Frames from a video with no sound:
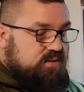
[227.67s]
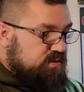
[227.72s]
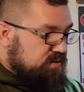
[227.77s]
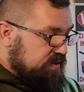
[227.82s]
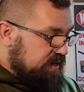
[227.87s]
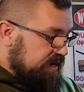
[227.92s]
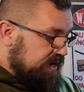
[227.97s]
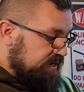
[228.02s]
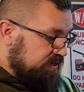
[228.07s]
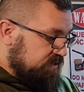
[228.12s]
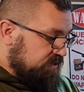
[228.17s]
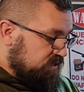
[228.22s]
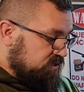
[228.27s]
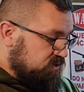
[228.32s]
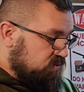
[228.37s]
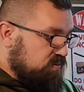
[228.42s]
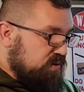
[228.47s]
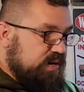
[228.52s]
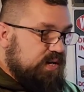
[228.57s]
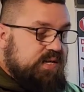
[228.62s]
That is a
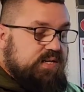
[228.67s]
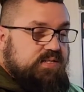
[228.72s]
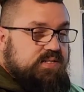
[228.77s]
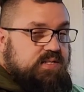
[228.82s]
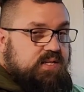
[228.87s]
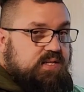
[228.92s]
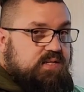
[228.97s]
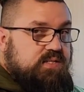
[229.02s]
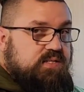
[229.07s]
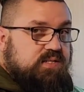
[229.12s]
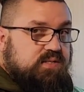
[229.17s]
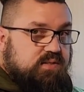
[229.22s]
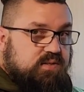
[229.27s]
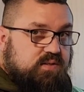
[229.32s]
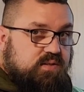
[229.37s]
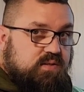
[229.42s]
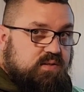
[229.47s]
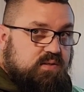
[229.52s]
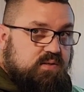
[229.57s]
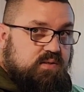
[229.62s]
26
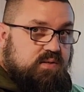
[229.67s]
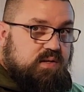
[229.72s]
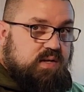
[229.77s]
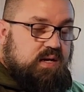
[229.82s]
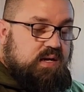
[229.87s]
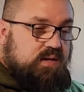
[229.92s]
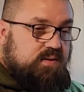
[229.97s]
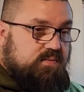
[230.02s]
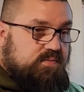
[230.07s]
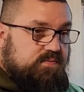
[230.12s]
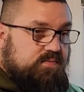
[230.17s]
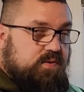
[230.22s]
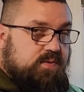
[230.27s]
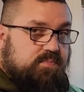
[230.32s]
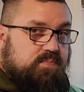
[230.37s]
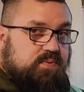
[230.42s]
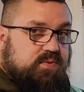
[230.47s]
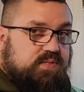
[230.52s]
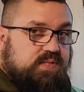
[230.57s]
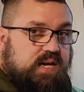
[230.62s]

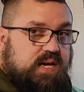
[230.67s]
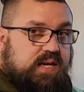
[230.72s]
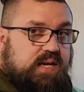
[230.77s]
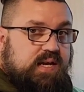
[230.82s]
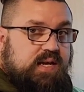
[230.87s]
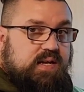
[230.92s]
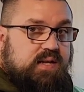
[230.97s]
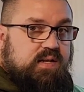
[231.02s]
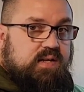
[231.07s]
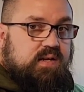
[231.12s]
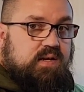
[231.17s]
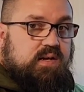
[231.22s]
foot per second